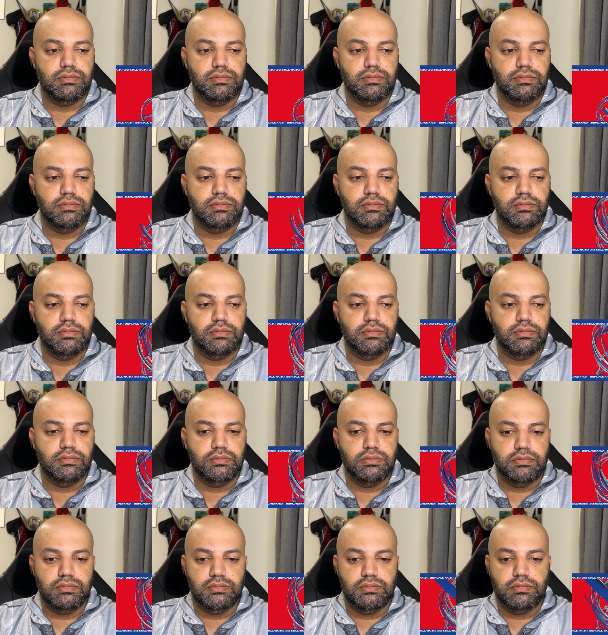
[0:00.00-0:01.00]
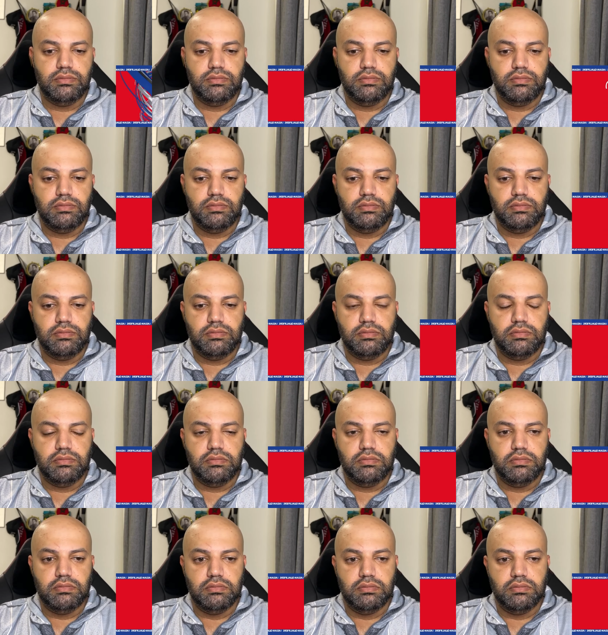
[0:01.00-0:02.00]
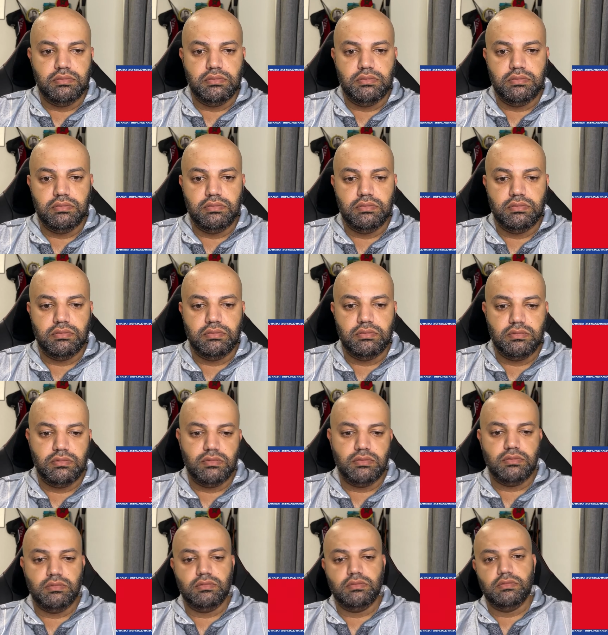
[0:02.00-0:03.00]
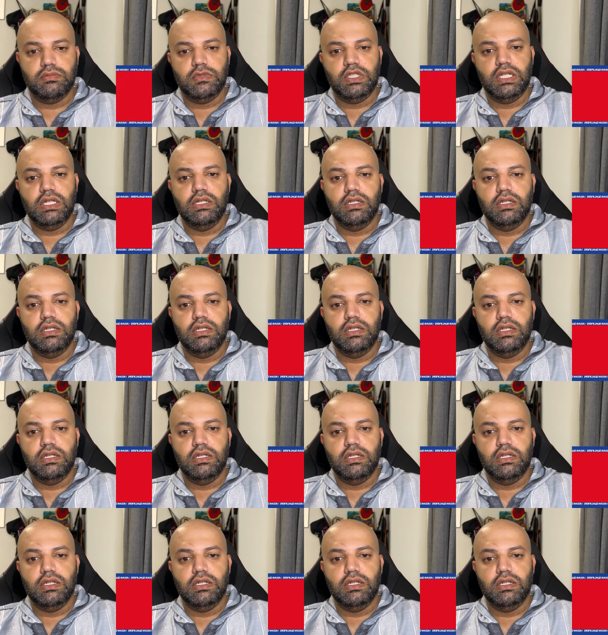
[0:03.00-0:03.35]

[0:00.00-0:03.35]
Nothing is said.